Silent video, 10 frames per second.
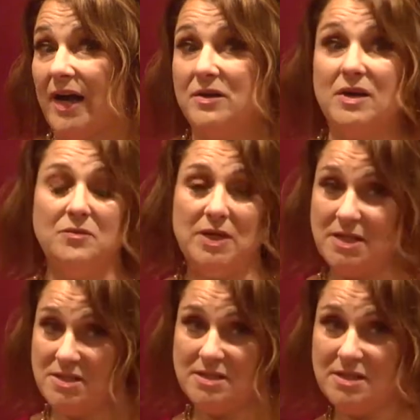and we
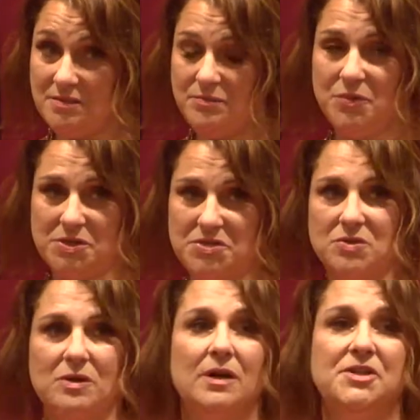get to the
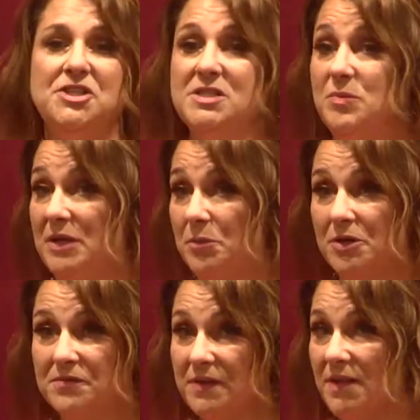bookstore, and she's being
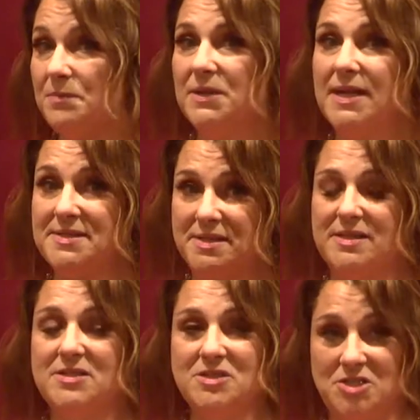perfectly
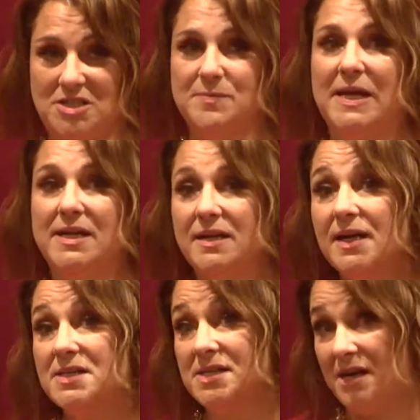pleasant, and she's making
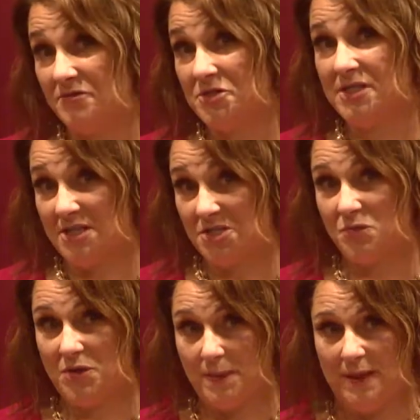nice
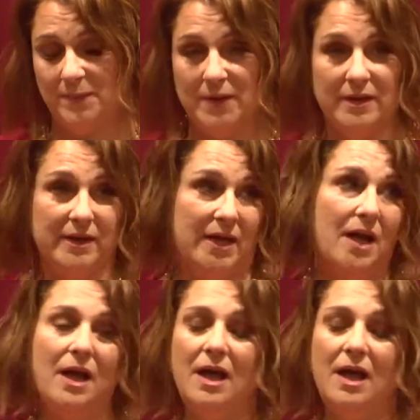conversation with people, and